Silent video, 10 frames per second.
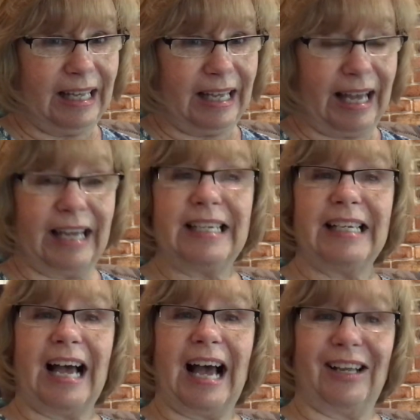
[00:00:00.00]
And
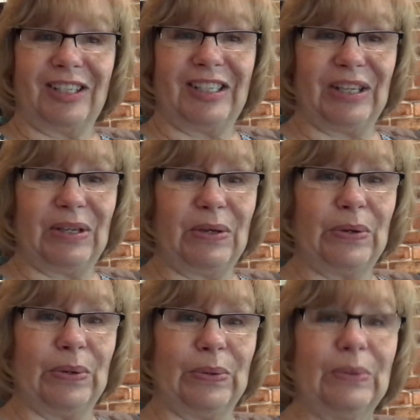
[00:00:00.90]
I'll see
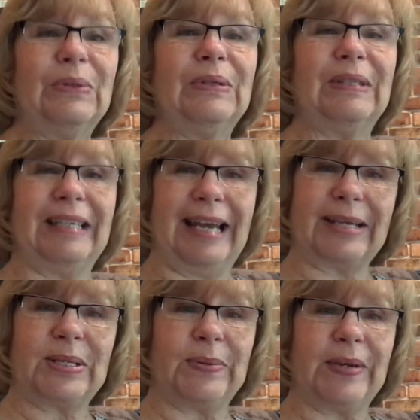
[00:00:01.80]
you
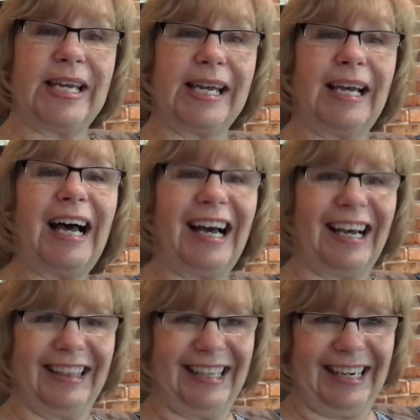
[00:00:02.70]
next week
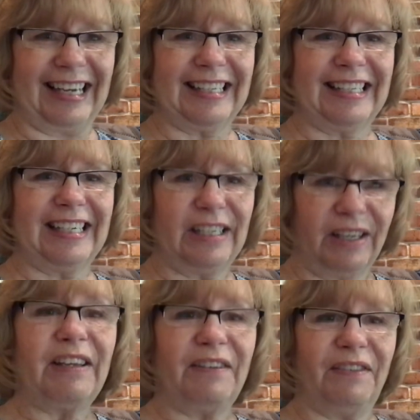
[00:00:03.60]
on the next
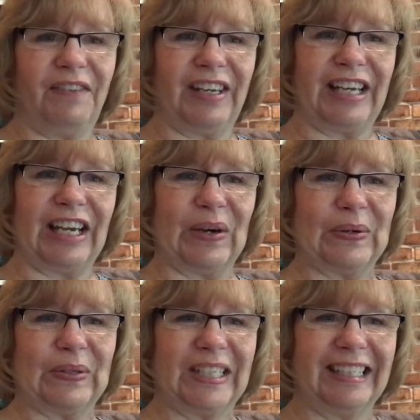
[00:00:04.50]
video.